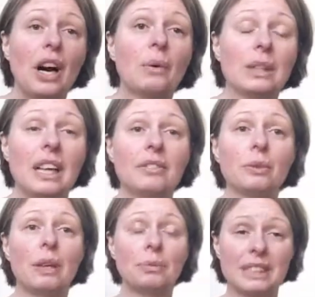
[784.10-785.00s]
our loved
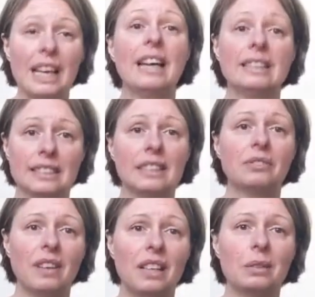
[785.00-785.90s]
ones and
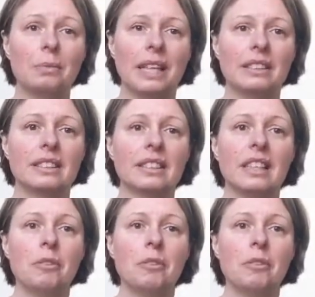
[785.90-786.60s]
environment,